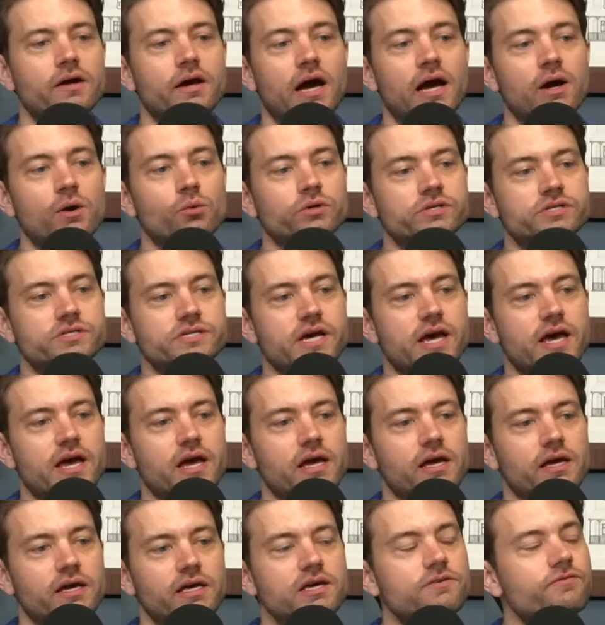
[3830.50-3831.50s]
I would
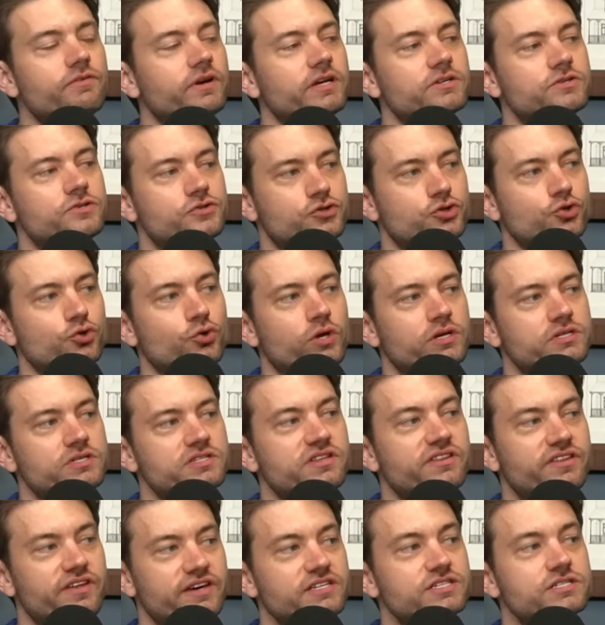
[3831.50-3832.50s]
say even as soon
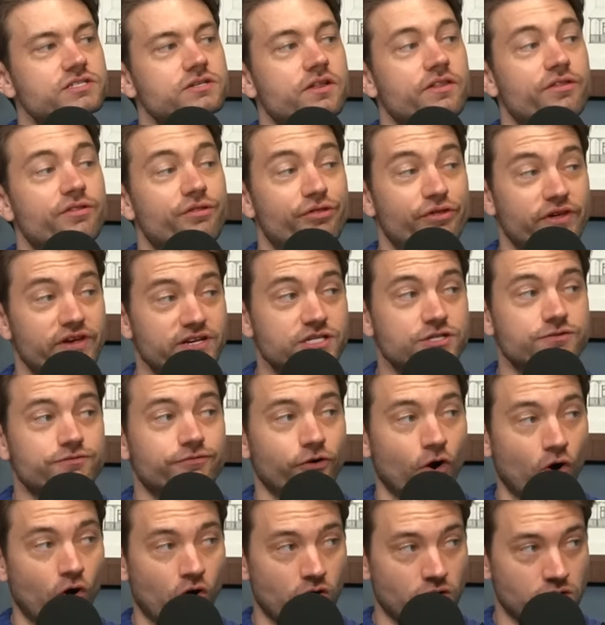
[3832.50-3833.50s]
as this
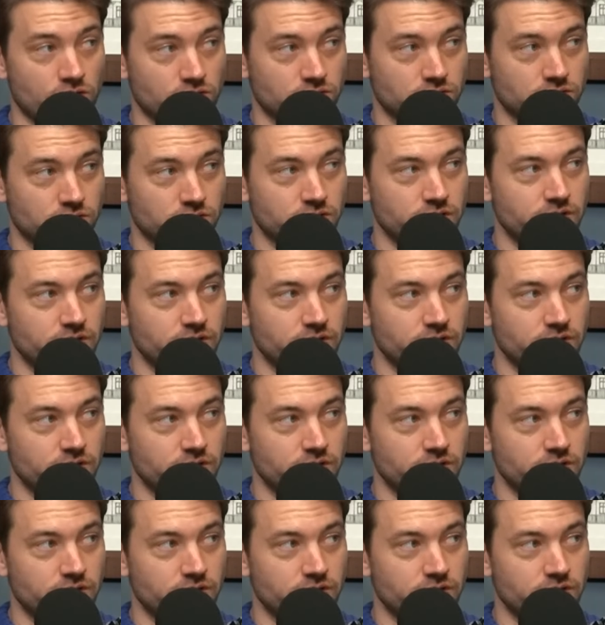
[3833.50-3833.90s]
fall,